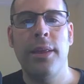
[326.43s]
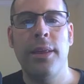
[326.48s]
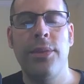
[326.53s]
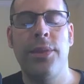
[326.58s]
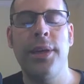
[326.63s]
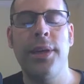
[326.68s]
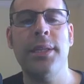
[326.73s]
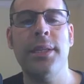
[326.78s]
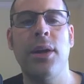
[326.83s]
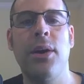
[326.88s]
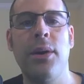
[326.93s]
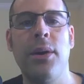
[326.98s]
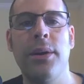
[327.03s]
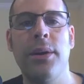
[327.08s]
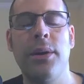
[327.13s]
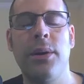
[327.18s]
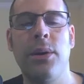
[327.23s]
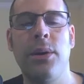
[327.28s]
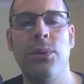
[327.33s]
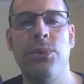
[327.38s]
This
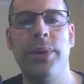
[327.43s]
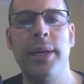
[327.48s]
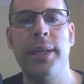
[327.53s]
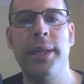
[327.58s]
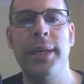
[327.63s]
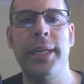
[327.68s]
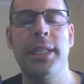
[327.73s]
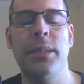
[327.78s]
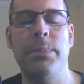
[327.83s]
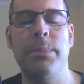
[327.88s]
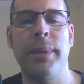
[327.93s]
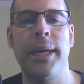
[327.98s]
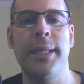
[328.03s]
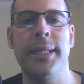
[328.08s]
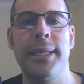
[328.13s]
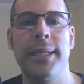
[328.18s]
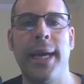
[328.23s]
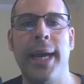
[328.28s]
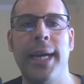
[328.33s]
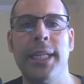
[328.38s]
article really
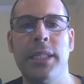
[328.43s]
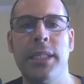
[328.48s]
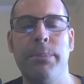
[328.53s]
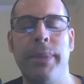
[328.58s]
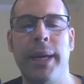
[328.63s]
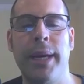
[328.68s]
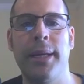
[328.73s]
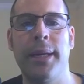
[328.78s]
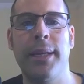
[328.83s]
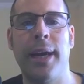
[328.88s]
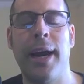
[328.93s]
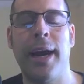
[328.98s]
explains an aspect